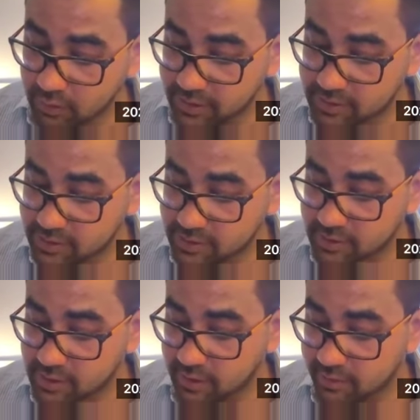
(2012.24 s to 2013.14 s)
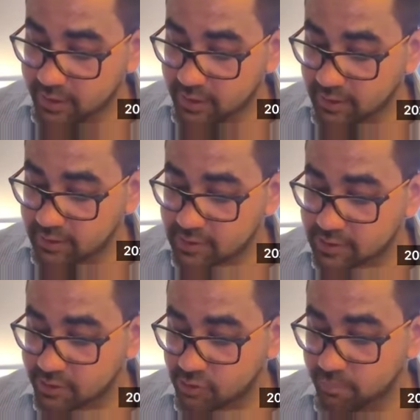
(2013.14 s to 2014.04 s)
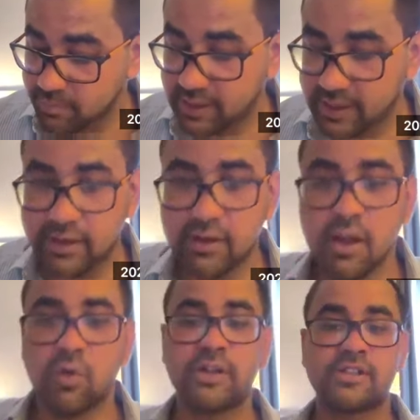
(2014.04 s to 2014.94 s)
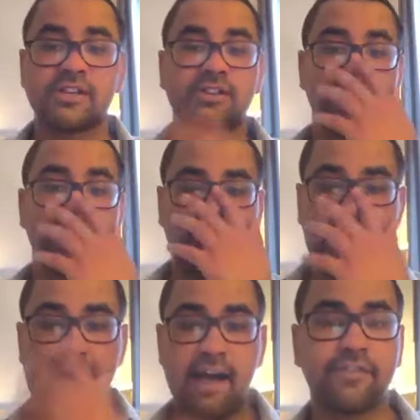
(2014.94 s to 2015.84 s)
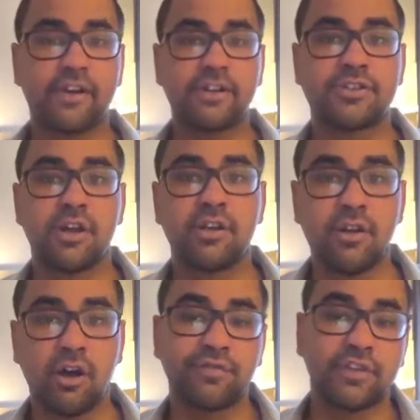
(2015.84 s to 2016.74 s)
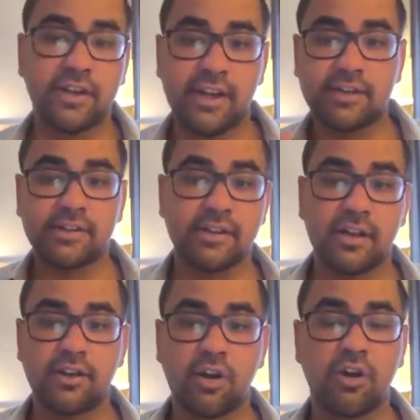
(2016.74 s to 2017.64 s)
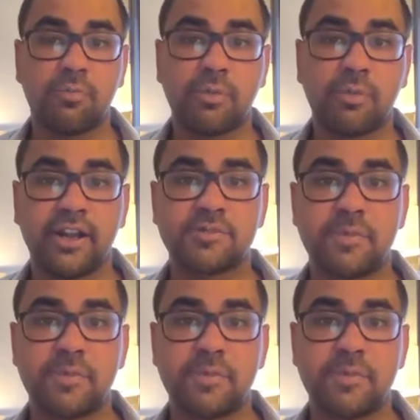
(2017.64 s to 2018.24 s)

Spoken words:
to be 662 million, which is the average of the net non-operating